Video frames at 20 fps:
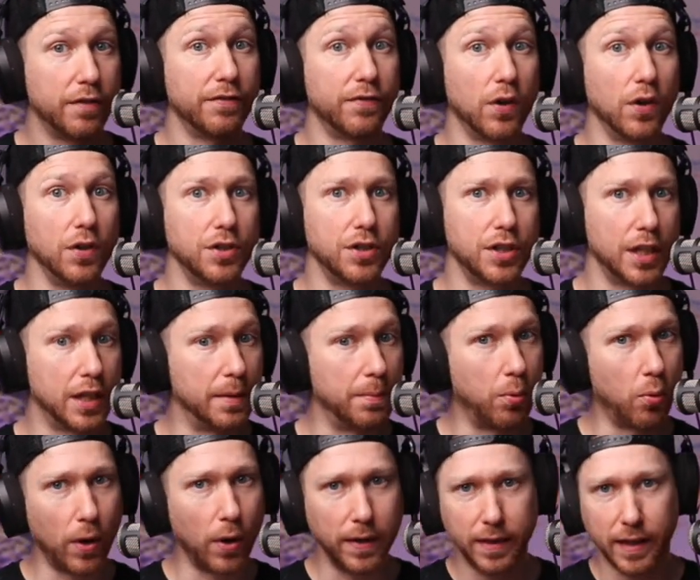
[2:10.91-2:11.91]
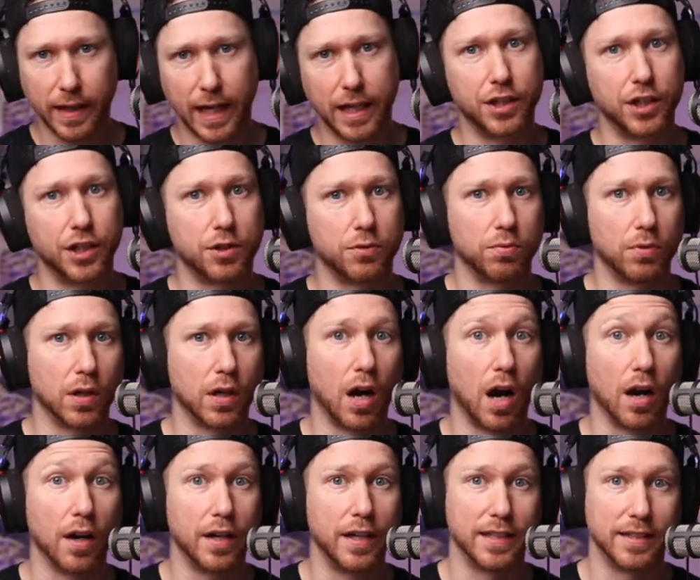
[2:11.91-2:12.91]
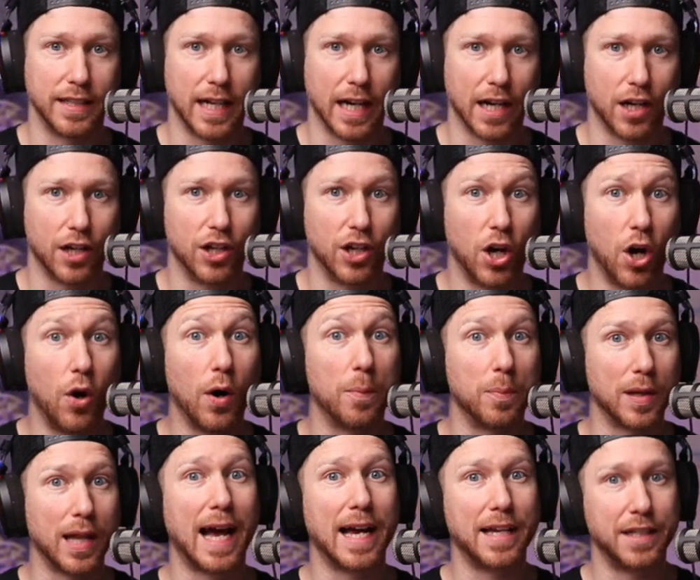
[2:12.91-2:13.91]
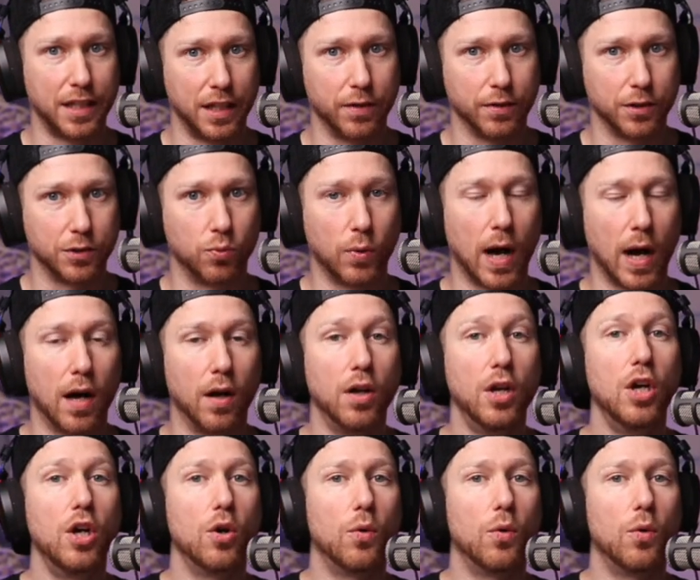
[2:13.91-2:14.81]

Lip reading: First, the point that I just regarded a second ago applies here as well.